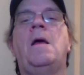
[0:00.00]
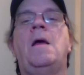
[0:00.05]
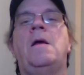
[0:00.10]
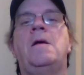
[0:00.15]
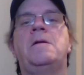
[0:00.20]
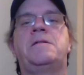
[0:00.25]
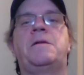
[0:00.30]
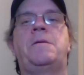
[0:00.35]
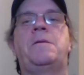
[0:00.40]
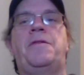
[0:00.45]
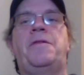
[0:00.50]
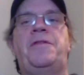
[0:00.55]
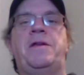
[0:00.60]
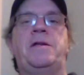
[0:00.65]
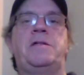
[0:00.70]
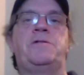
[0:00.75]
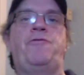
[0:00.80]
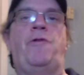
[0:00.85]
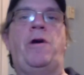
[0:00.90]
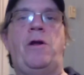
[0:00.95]
Some of the
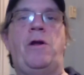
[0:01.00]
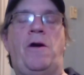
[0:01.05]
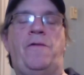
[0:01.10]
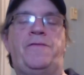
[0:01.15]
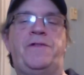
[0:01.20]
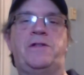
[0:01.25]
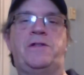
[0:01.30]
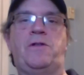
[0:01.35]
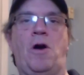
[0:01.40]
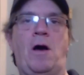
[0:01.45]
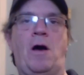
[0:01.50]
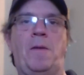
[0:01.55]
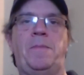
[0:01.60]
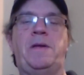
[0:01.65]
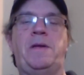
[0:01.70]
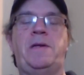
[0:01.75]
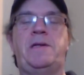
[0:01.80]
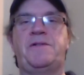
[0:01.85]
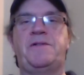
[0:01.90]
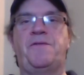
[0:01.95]
things right off the top.
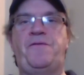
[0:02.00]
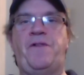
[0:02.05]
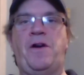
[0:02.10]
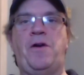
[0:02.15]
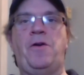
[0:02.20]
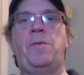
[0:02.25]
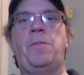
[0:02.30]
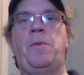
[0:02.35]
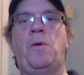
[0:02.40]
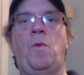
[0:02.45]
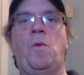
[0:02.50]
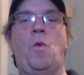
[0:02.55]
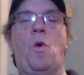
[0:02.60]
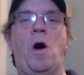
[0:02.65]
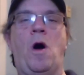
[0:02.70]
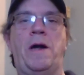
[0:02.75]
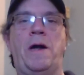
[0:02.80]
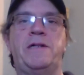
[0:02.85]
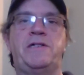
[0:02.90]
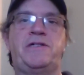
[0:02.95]
It is a variable
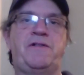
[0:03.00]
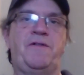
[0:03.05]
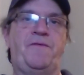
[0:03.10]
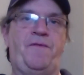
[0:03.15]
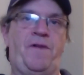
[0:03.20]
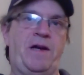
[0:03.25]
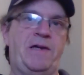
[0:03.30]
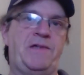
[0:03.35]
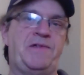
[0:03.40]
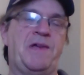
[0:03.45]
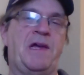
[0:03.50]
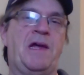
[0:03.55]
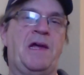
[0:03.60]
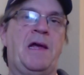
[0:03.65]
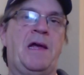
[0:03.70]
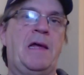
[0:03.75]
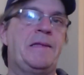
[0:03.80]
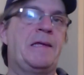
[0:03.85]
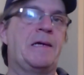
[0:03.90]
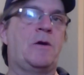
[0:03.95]
wattage device
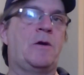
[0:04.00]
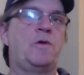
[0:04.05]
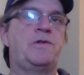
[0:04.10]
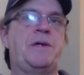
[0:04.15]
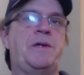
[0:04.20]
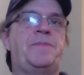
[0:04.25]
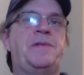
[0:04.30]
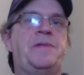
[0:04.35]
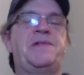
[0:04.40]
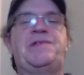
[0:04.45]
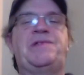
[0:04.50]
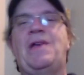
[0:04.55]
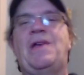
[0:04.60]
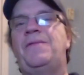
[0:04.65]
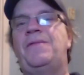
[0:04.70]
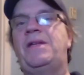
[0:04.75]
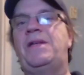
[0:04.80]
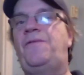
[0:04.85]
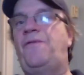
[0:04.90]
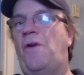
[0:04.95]
that goes up to
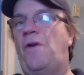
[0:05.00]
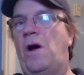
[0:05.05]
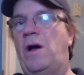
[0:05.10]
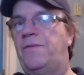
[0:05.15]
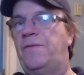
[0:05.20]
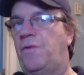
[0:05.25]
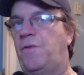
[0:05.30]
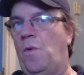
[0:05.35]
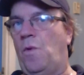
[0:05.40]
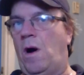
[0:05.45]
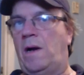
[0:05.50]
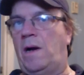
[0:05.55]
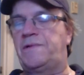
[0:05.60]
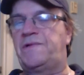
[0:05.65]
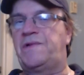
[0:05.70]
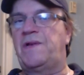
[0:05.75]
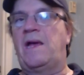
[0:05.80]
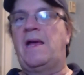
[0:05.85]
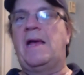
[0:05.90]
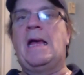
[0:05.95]
75
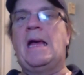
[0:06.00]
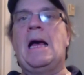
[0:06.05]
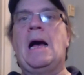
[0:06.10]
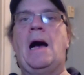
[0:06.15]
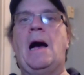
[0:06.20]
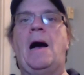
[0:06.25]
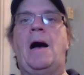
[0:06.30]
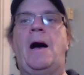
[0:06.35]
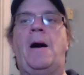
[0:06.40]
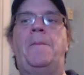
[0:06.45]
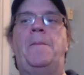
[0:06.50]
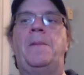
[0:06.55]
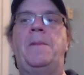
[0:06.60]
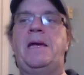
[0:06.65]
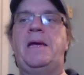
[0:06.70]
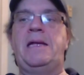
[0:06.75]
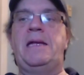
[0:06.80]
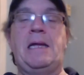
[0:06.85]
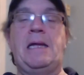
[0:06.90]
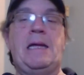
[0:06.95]
watts.
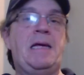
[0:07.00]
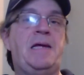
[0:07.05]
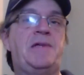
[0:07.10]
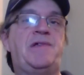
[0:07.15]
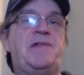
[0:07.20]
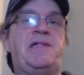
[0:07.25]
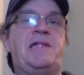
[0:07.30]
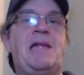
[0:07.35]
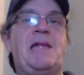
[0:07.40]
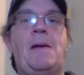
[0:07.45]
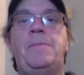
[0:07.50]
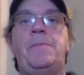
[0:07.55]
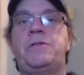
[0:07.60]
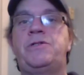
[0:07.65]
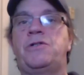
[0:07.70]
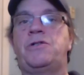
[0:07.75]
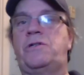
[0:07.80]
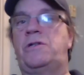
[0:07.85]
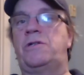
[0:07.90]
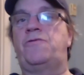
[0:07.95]
It is a
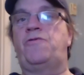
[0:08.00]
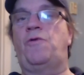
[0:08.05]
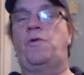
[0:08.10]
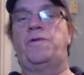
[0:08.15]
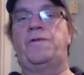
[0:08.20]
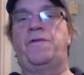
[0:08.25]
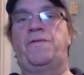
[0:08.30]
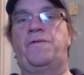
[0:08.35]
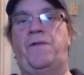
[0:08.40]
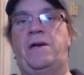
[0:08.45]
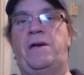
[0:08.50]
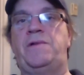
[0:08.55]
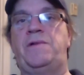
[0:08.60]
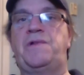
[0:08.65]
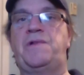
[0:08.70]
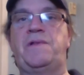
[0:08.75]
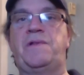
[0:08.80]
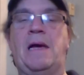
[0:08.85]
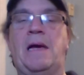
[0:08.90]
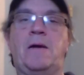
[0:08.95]
temperature control device
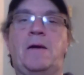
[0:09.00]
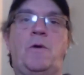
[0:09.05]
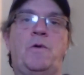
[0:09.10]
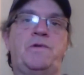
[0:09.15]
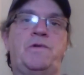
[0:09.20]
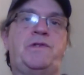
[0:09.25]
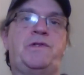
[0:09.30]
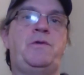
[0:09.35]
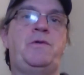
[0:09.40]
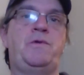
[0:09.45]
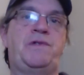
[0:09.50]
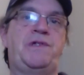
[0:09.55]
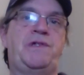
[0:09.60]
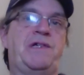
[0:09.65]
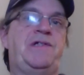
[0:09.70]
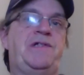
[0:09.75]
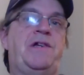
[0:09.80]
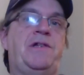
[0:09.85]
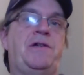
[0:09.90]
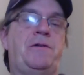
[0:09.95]
that goes to
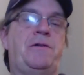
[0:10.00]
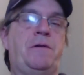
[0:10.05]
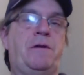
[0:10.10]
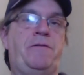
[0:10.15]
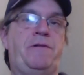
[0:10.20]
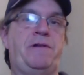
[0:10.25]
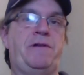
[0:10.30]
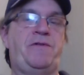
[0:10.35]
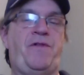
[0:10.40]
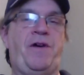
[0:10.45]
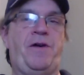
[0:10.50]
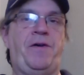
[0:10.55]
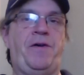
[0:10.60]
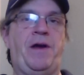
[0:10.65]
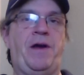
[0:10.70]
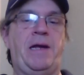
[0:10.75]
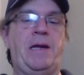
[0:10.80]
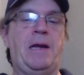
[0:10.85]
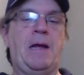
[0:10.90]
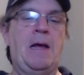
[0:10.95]
600 degrees Fahrenheit.